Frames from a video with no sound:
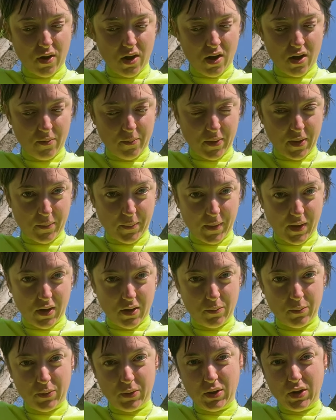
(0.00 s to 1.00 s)

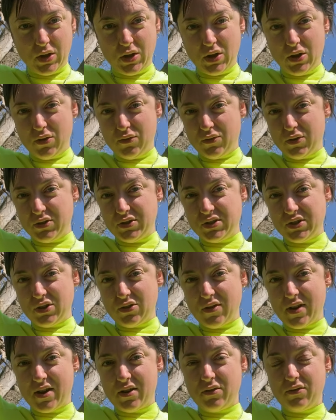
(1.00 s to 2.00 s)
up through to the
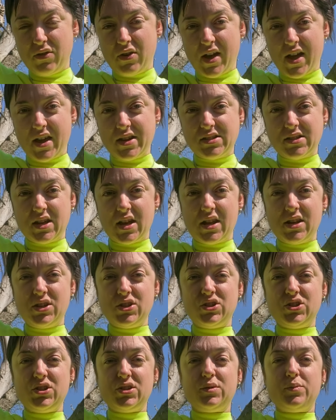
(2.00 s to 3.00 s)
crown of your head, and
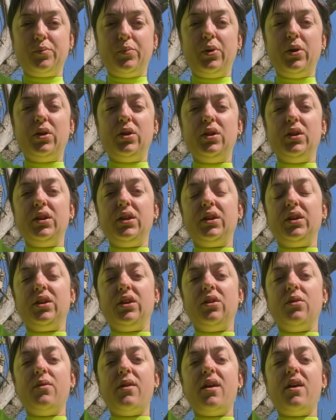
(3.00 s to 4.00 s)
it's just pulling
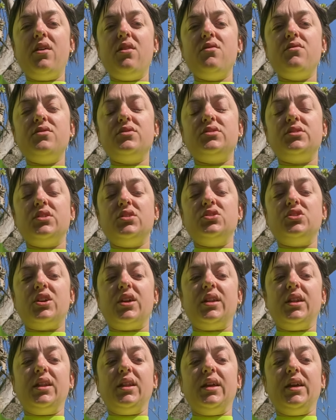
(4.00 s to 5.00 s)
you ever so
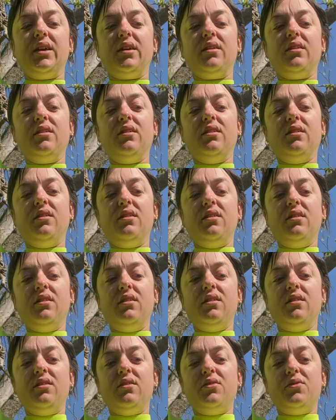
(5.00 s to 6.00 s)
gently
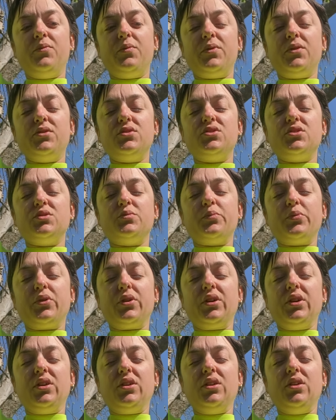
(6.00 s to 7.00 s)
and just
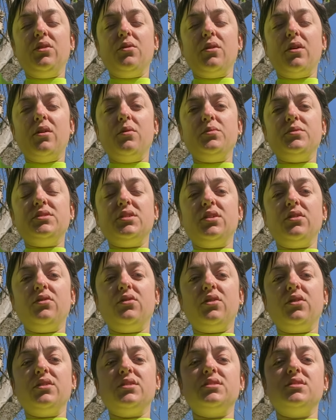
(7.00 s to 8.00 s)
bringing you up, so you've
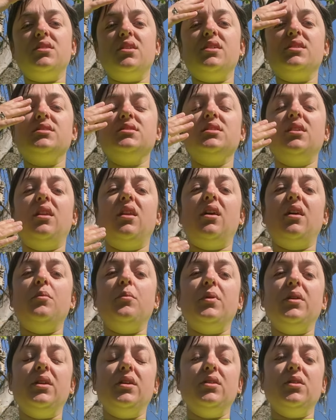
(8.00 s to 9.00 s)
got this nice
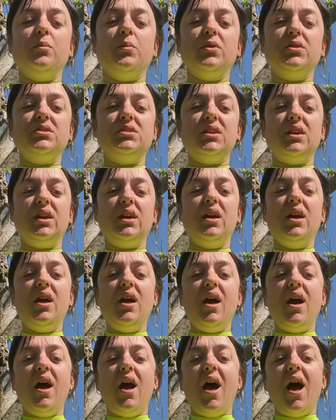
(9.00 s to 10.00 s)
alignment in your body.
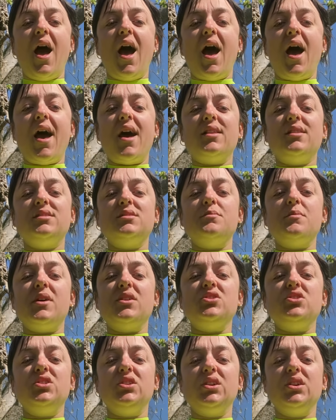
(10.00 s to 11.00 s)
And
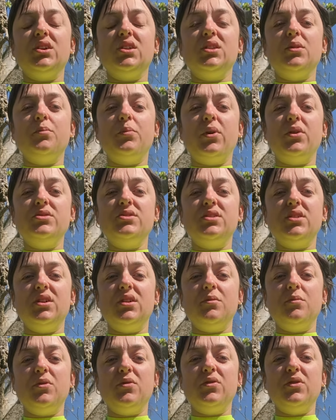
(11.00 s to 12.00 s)
imagining at the
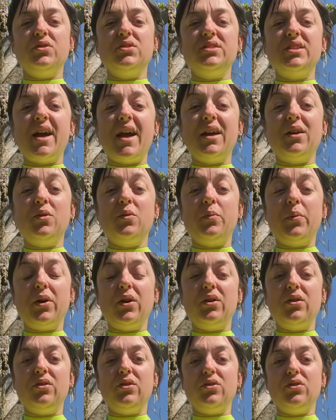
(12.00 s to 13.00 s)
bottom of your
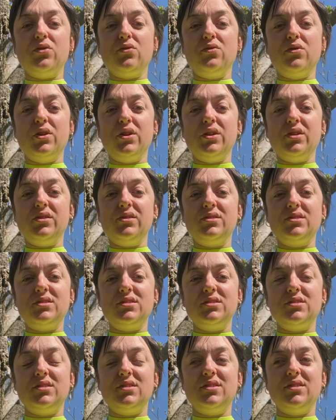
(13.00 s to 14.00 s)
tailbone, at the
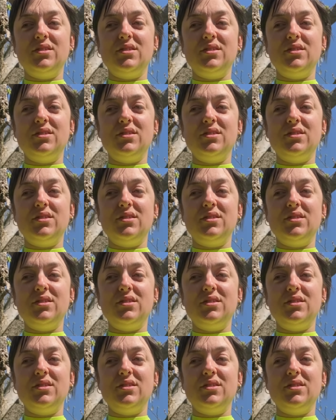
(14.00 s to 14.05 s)
roots,